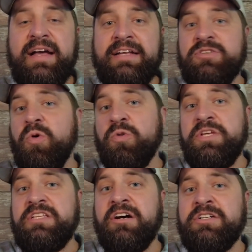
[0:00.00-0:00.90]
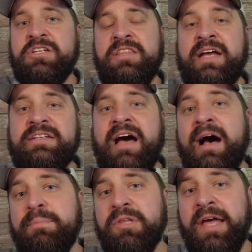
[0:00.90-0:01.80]
it's only touching that
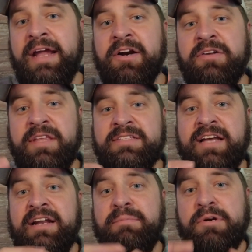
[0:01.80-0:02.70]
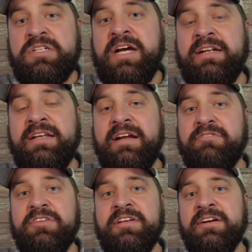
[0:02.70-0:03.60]
top layer that's kind of protecting
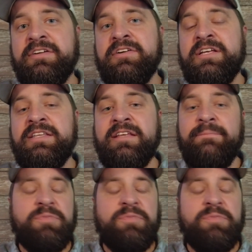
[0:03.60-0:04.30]
everything underneath,